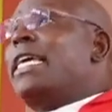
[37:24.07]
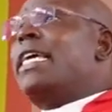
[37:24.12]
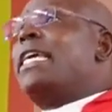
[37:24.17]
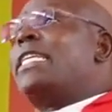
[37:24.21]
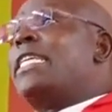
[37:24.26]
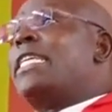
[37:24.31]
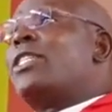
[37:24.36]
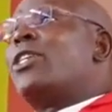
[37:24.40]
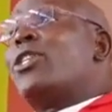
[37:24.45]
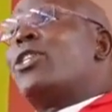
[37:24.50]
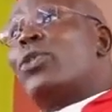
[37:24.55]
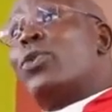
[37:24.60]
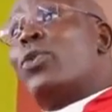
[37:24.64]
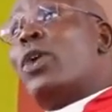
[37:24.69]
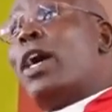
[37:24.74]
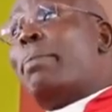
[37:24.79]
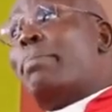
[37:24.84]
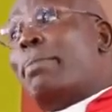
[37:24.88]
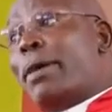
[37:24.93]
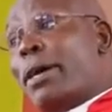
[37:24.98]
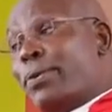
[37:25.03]
It is also
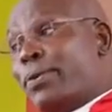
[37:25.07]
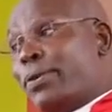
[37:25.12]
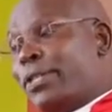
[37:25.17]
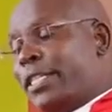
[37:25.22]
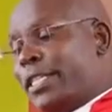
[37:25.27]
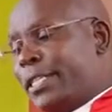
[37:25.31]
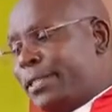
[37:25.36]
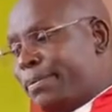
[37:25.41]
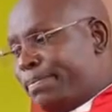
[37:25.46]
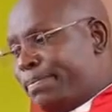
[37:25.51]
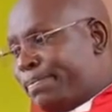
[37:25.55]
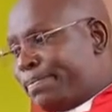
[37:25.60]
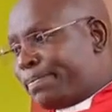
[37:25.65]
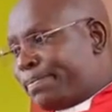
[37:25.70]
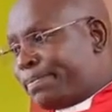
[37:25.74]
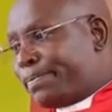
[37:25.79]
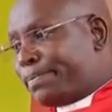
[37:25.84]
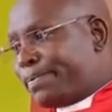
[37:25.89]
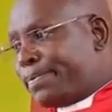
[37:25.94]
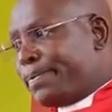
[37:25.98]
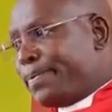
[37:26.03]
about
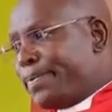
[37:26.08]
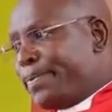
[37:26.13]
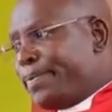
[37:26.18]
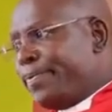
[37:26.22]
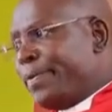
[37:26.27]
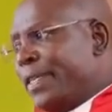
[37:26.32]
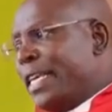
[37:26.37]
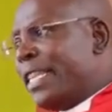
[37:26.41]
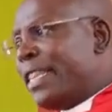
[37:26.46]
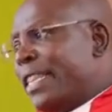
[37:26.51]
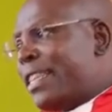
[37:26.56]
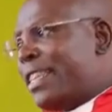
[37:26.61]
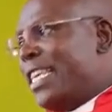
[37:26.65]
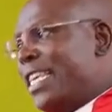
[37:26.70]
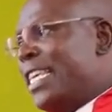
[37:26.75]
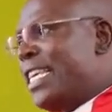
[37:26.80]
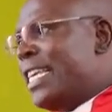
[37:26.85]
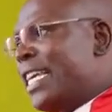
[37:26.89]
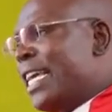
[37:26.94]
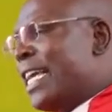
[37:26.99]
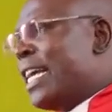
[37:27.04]

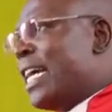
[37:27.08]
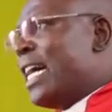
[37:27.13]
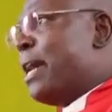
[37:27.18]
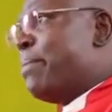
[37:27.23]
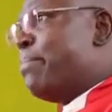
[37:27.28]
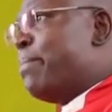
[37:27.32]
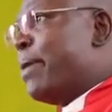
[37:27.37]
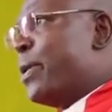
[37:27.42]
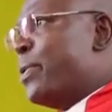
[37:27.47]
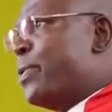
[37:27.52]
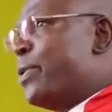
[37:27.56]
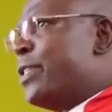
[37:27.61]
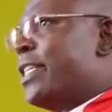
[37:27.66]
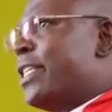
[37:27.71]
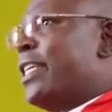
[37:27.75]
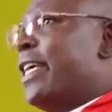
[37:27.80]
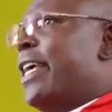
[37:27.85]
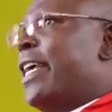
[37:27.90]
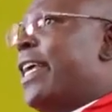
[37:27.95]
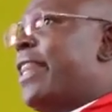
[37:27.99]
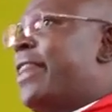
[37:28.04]
thinking
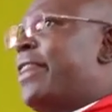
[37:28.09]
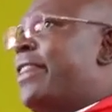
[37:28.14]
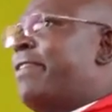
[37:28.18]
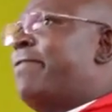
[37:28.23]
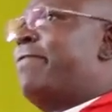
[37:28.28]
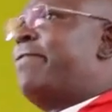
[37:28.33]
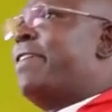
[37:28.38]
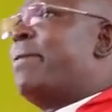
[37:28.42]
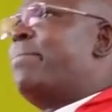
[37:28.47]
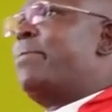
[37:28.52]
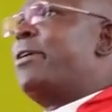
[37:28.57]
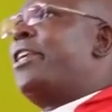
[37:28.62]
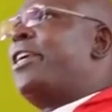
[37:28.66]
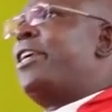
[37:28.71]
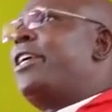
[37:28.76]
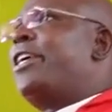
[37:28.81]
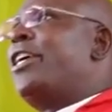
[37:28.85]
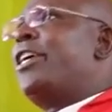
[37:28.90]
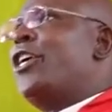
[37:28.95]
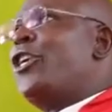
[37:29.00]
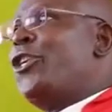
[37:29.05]
about the
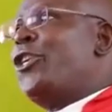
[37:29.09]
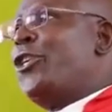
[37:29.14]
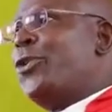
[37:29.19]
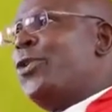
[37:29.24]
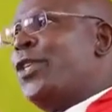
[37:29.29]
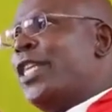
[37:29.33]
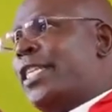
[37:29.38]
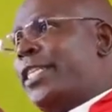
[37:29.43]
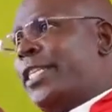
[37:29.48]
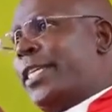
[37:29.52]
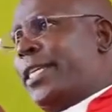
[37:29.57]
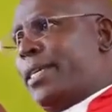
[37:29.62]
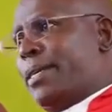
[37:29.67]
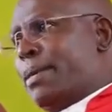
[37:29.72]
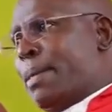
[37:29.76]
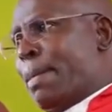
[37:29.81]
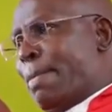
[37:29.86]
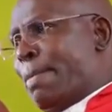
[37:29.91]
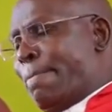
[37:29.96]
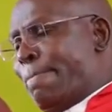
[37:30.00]
family unity.